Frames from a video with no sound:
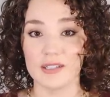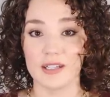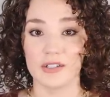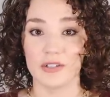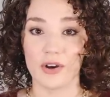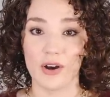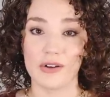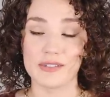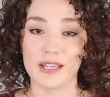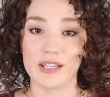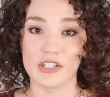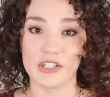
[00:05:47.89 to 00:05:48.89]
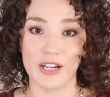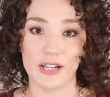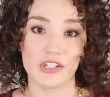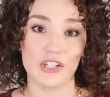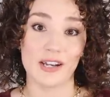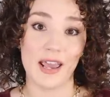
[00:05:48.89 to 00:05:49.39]
can cause a
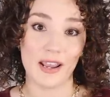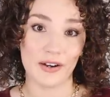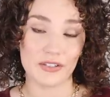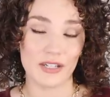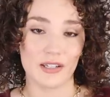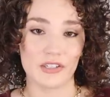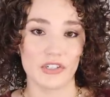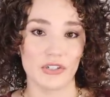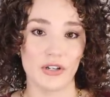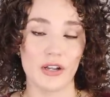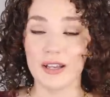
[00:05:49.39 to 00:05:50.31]
change in hair texture.